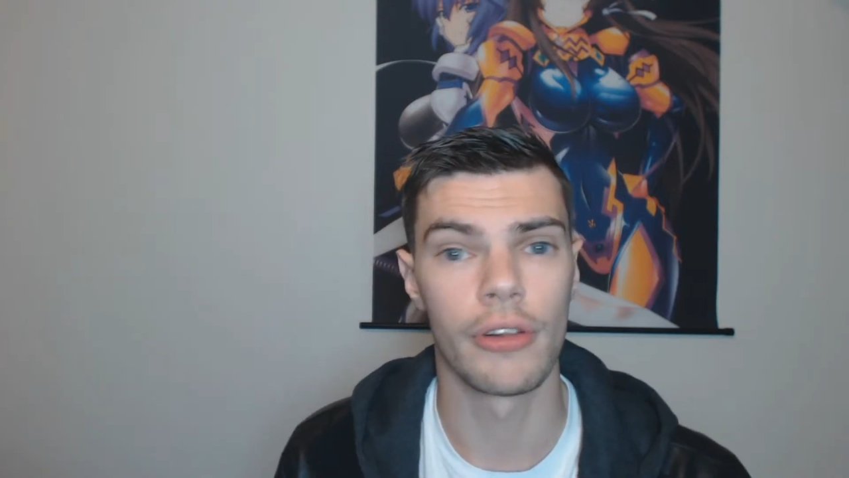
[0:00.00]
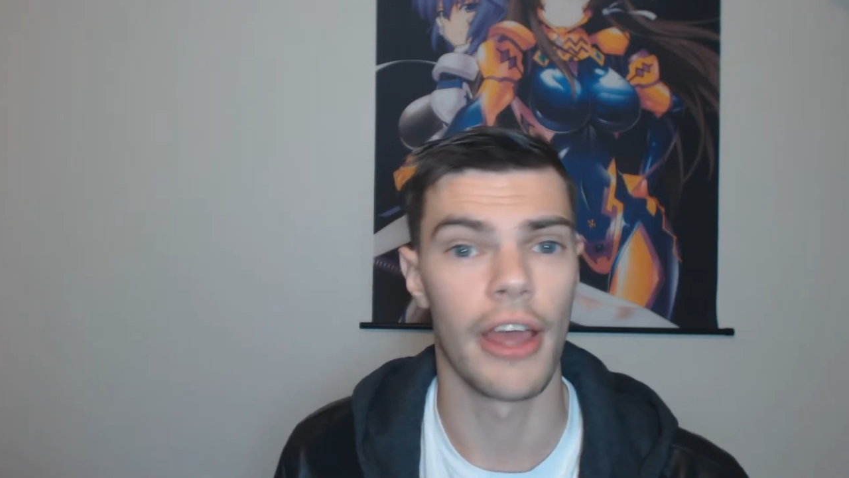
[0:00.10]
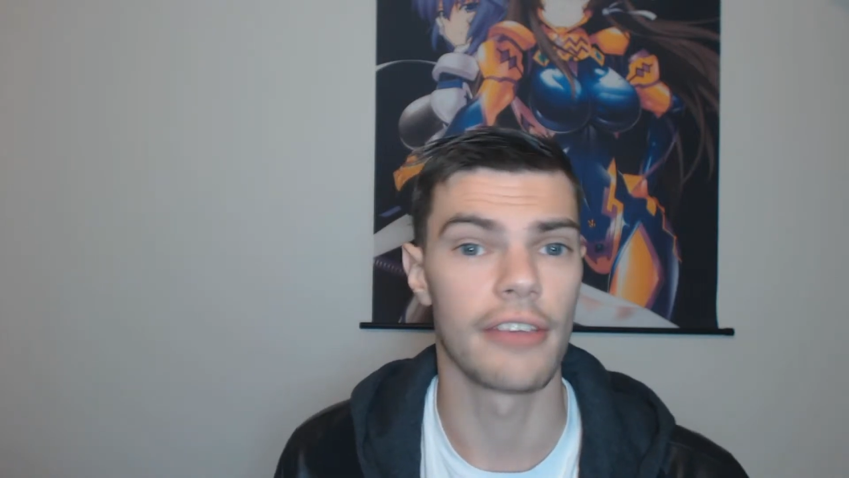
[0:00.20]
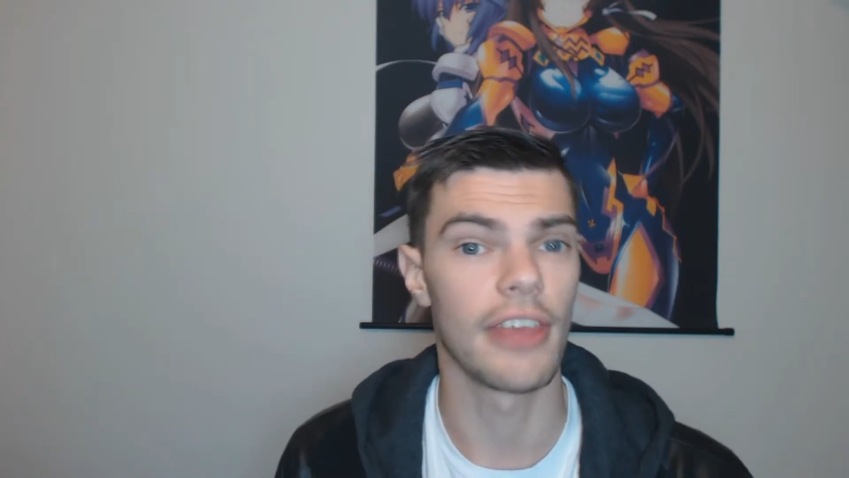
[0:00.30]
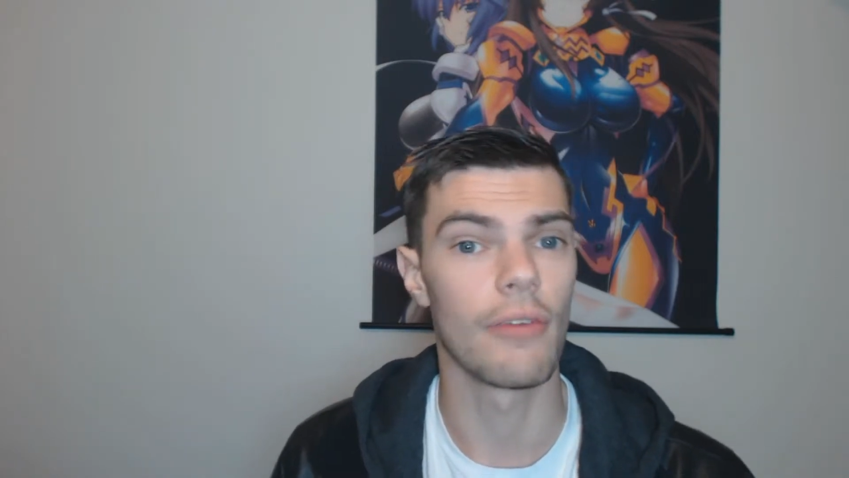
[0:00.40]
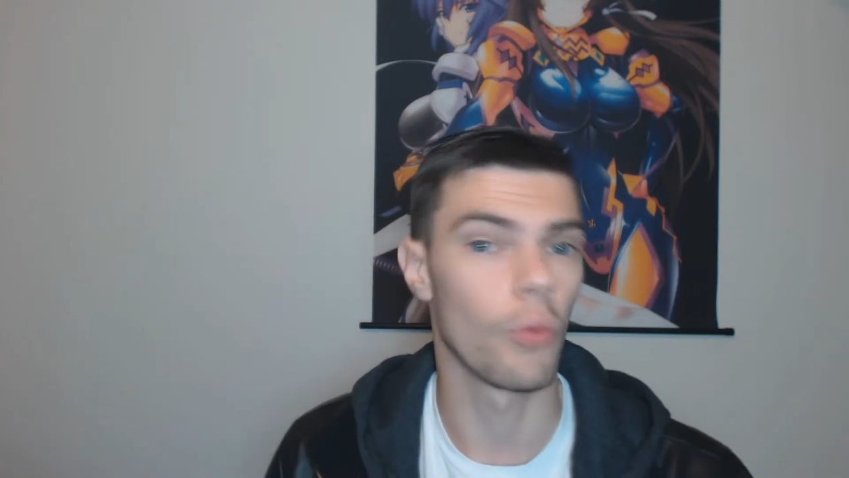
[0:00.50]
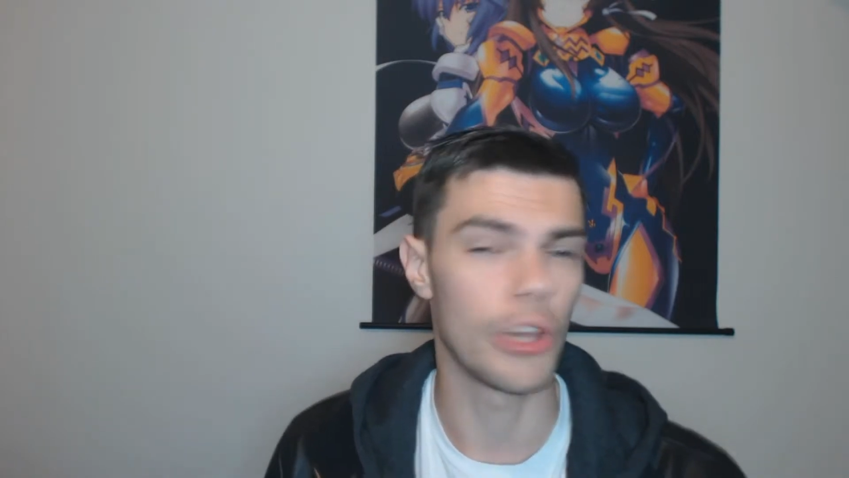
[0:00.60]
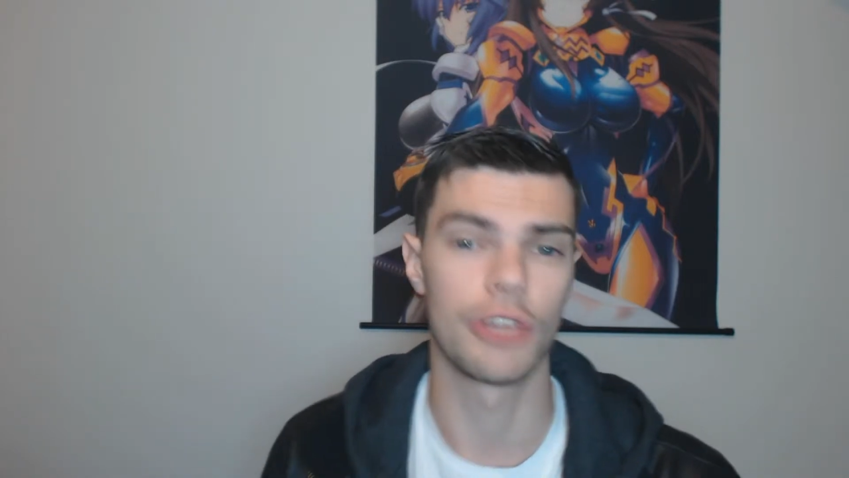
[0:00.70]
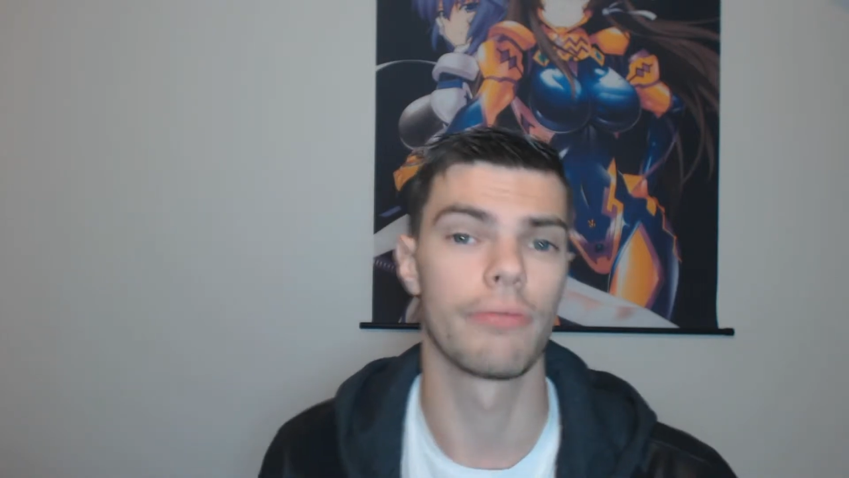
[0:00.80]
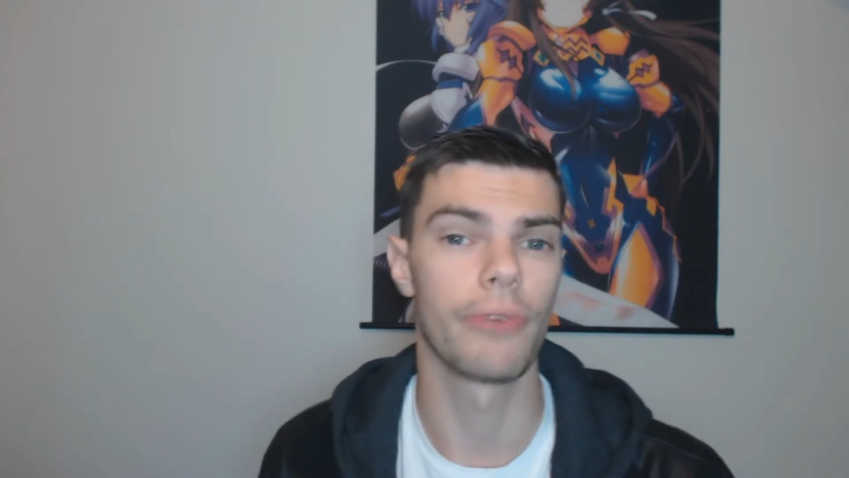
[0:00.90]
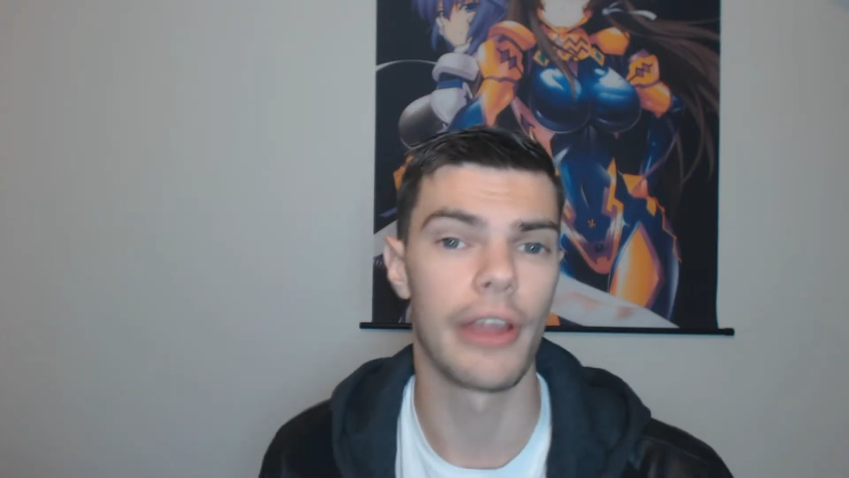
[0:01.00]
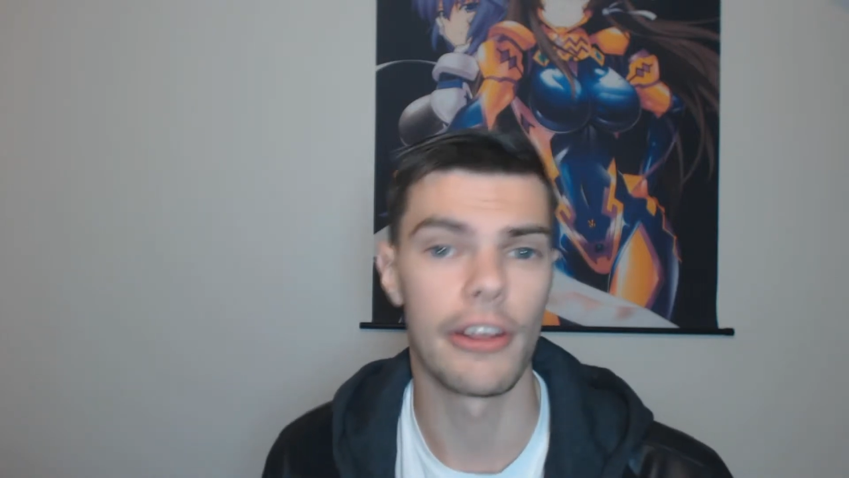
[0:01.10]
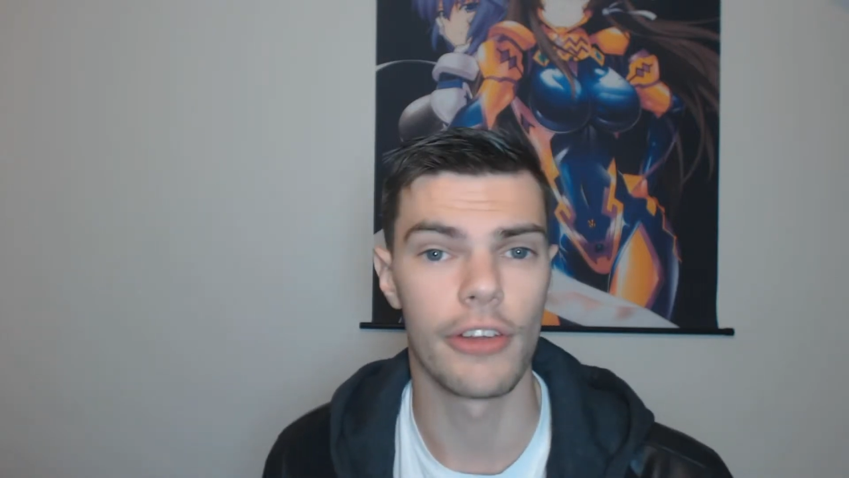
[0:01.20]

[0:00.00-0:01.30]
like say The Witcher 3,